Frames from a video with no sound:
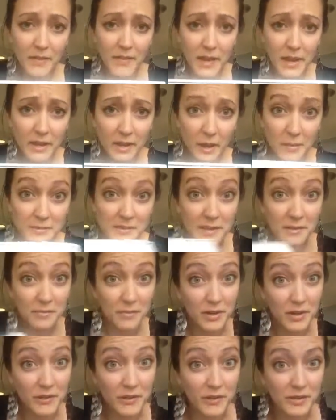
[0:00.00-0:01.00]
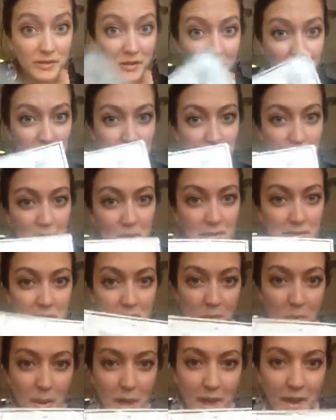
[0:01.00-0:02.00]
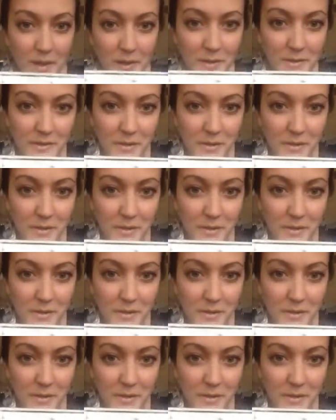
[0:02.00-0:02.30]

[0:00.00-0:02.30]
that it comes in, but if you're still confused, on the back it